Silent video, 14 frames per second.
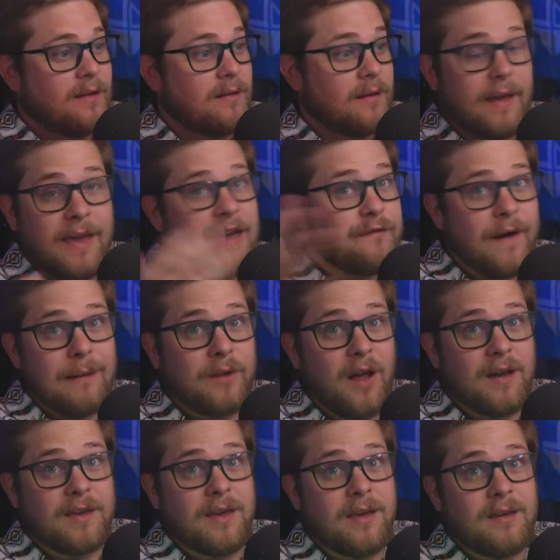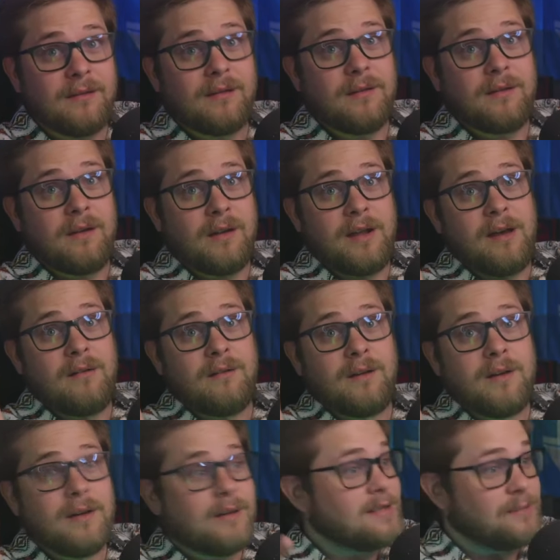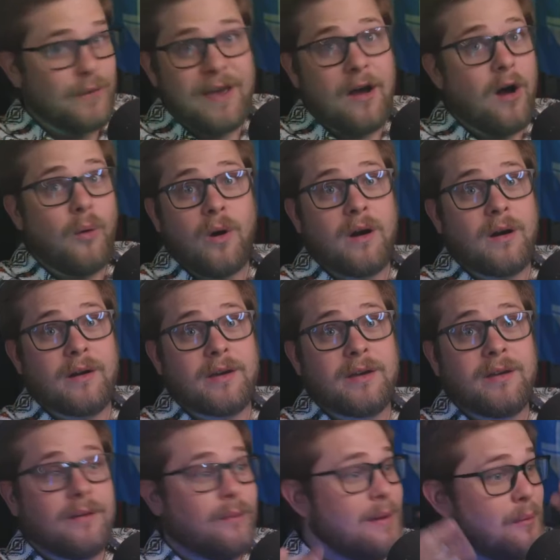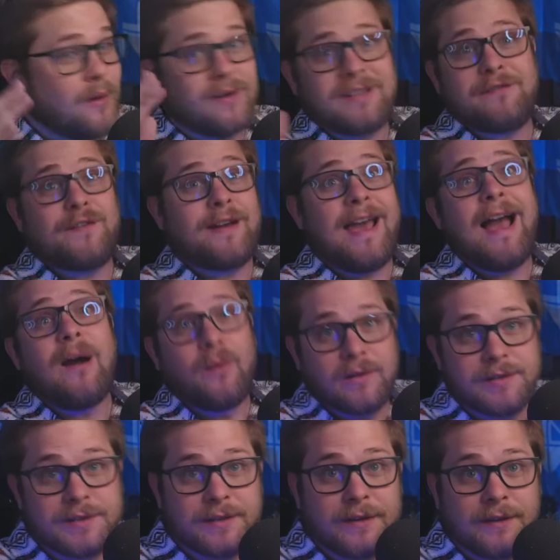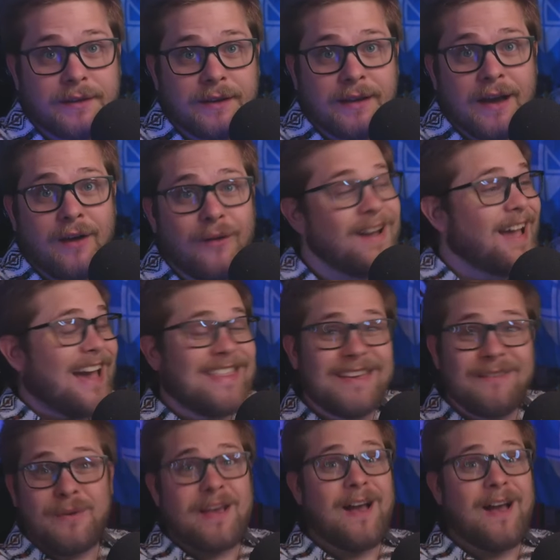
If I'm lucky, you know, because we all work. We work different hours, you know, and then we got